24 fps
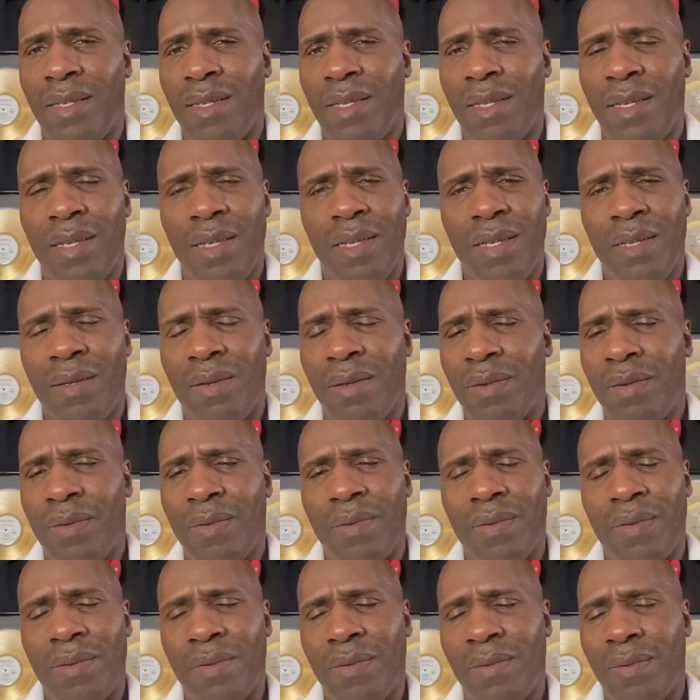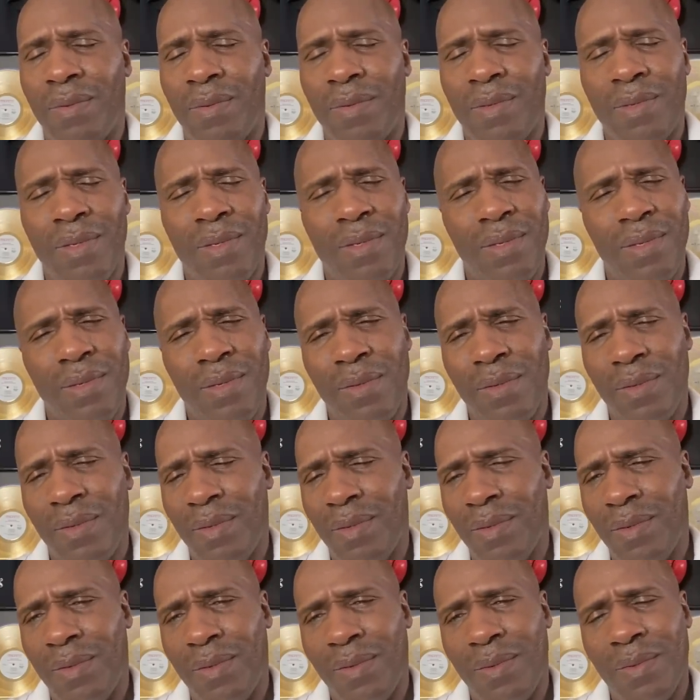
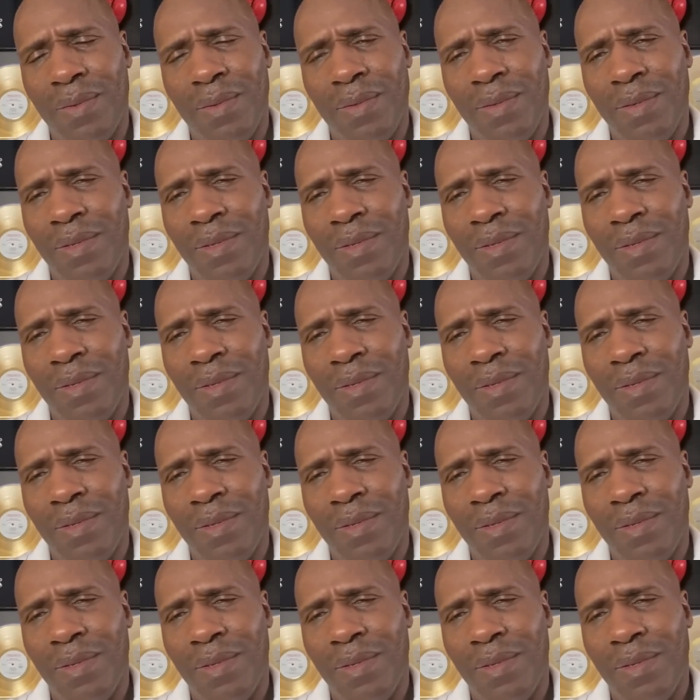(silence)